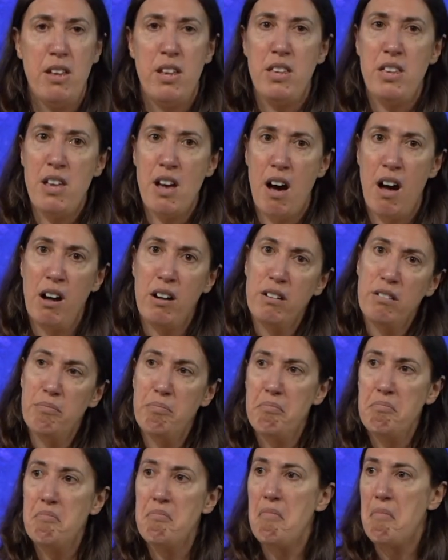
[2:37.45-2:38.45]

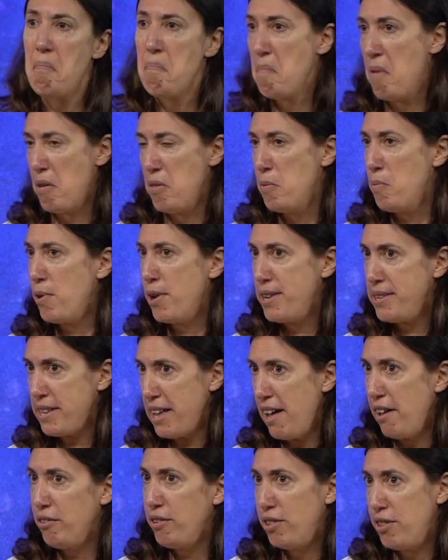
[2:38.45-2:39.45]
Young, otherwise
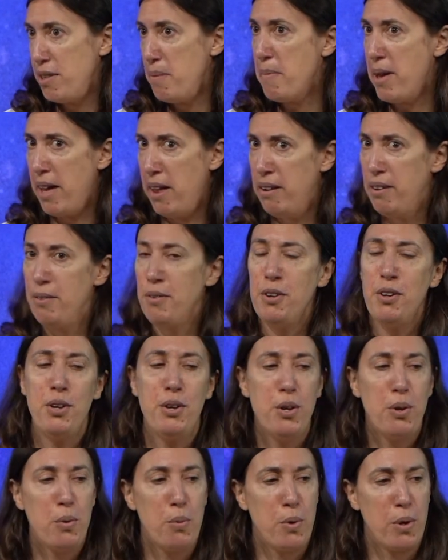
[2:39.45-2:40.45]
healthy men
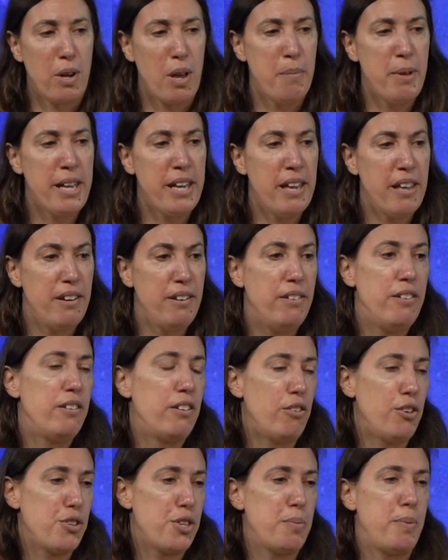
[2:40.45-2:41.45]
were coming into
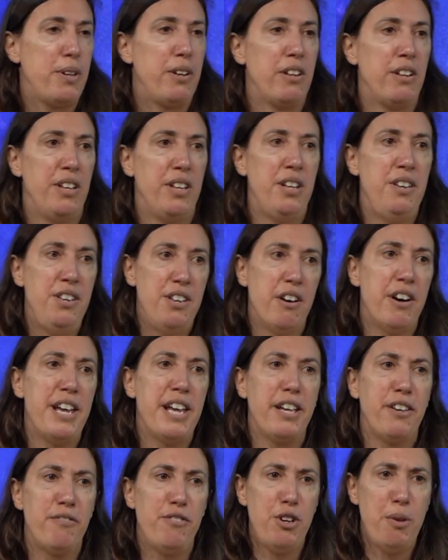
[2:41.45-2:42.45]
hospital and
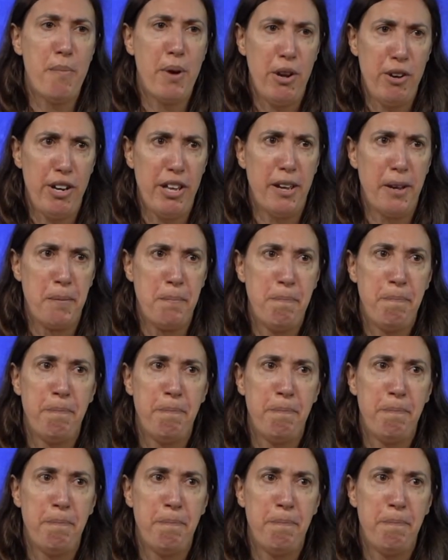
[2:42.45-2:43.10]
dying of pneumonia.